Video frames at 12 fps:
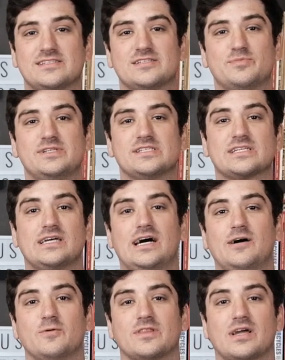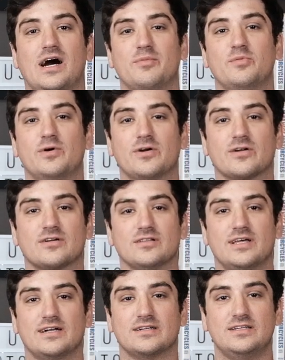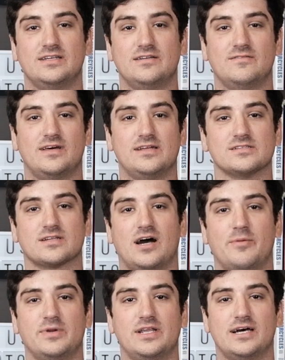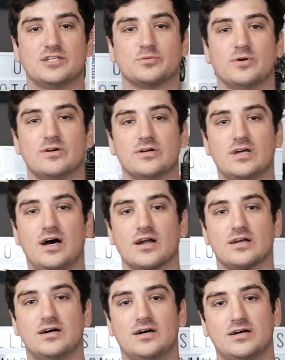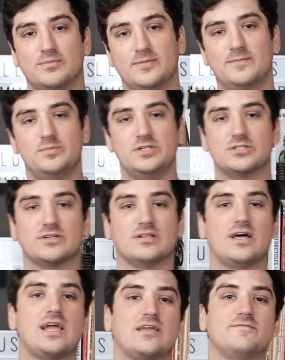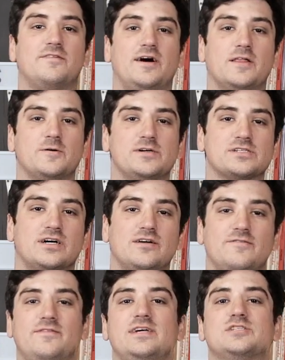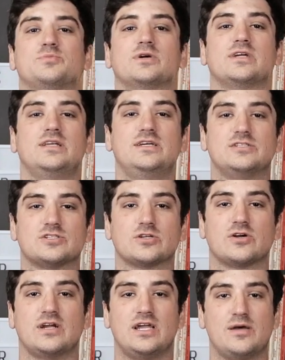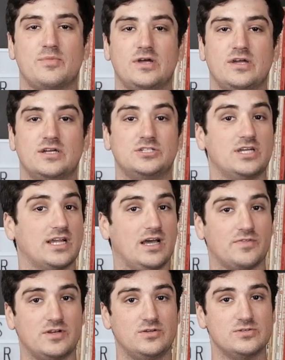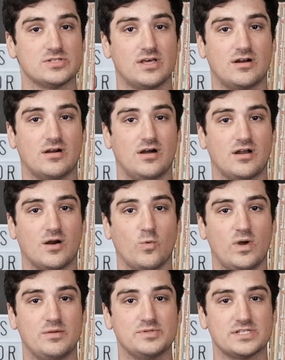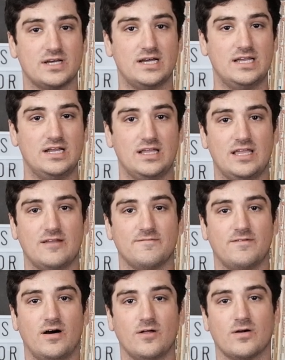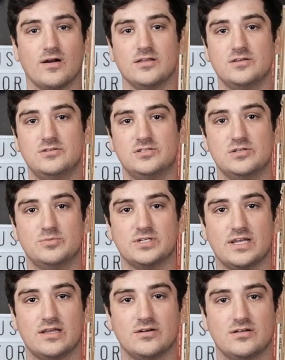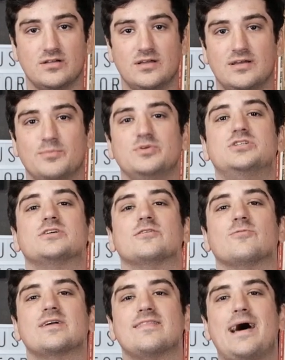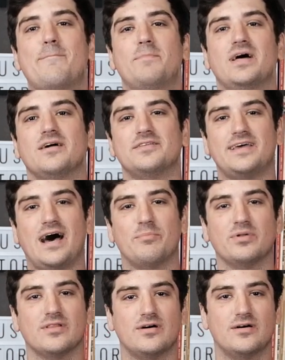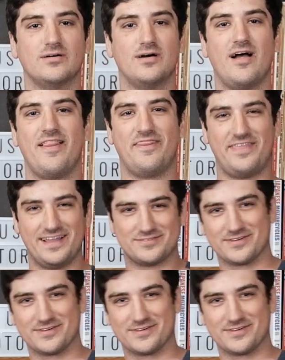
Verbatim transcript: this has been Scott with Common Motor Collective. That is common-motor.com. Be sure to like and follow us on Facebook and Instagram. Check out the newsletter on our website and follow our YouTube channel. Be sure to ring that bell down below Thanks